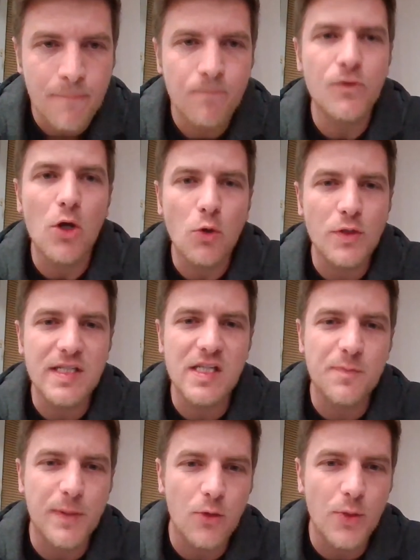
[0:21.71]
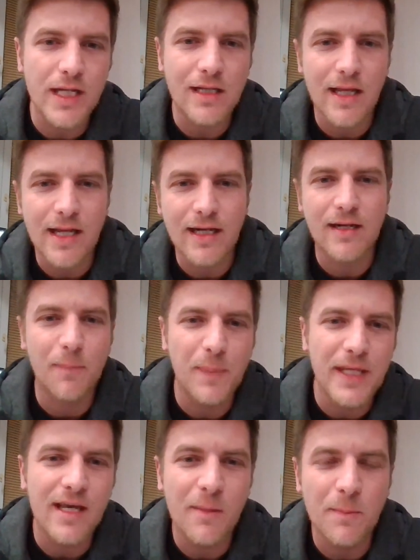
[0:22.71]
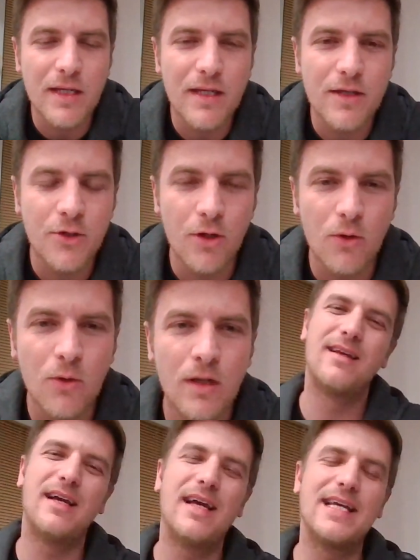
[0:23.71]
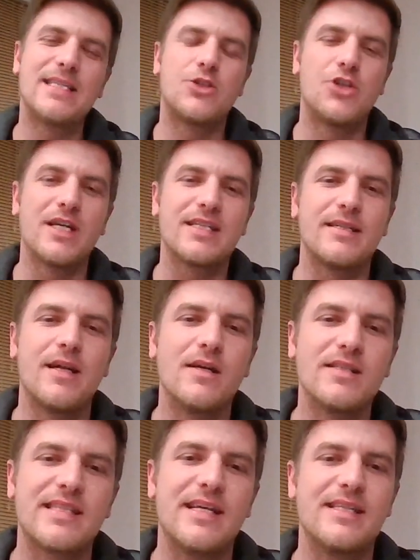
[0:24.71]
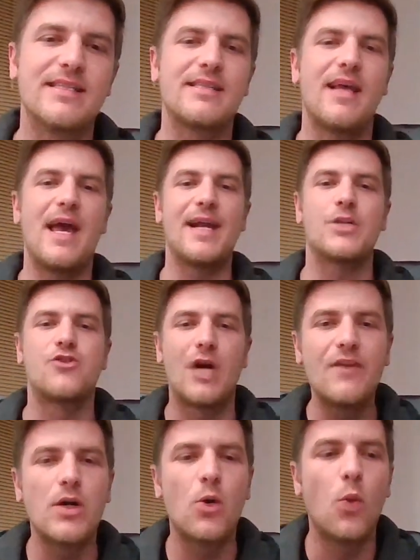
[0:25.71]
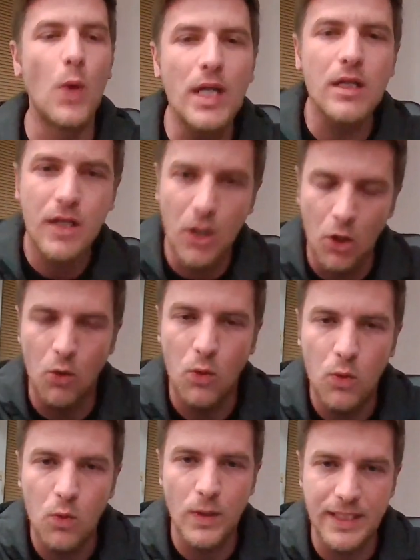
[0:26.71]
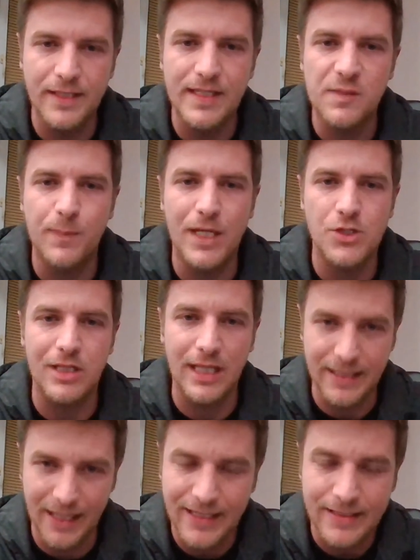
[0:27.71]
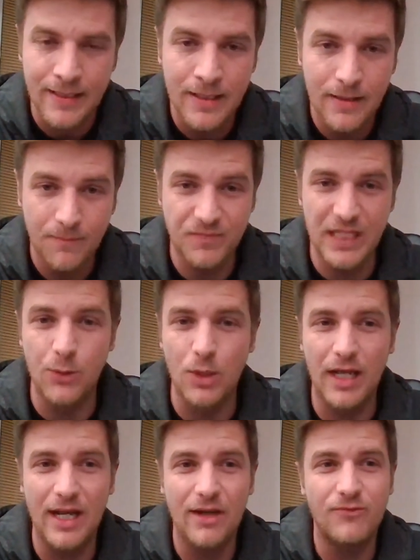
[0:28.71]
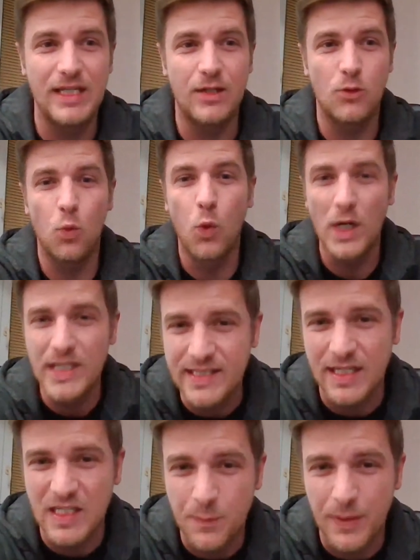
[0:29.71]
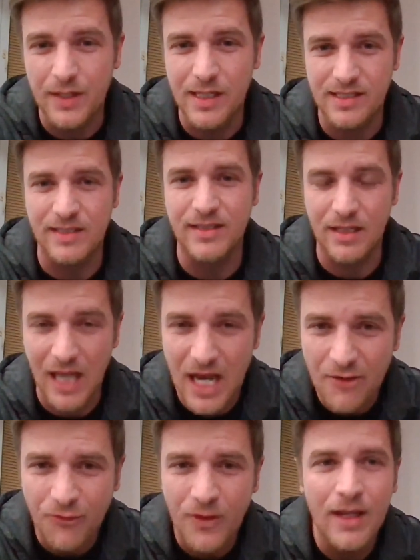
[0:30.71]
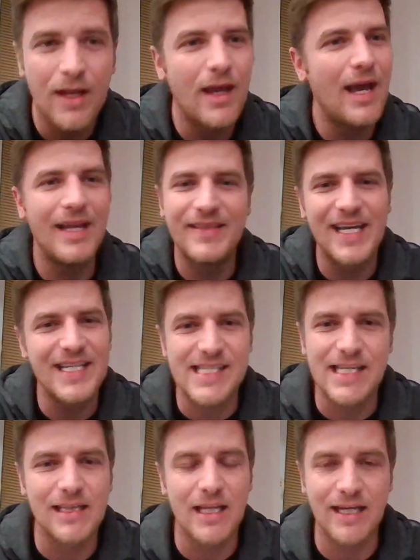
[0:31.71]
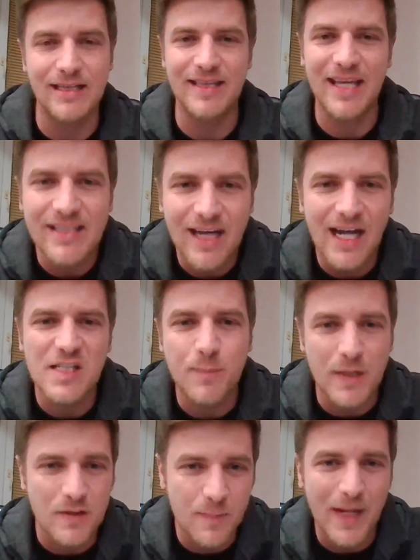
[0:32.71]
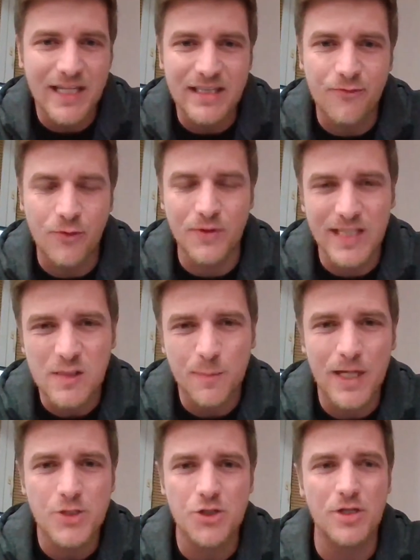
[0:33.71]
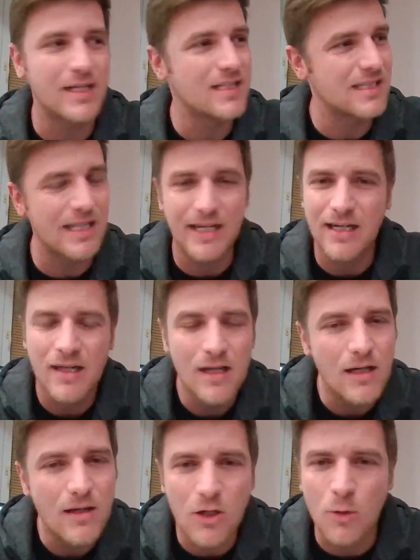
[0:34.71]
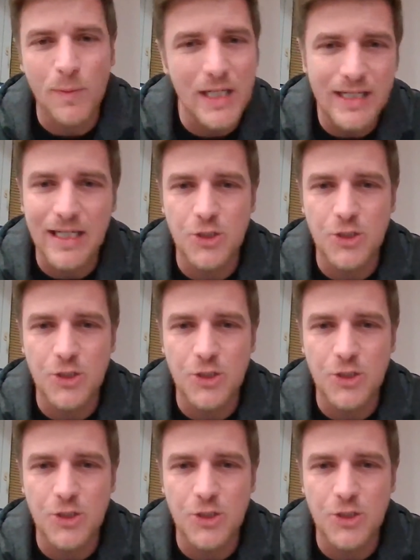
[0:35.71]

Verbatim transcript: no this is per week like pm me you know it's just nonsense and a driver will go with a dispatch like that they will have their worst experience in their life and that's it like that guy's perspective on dispatch is like completely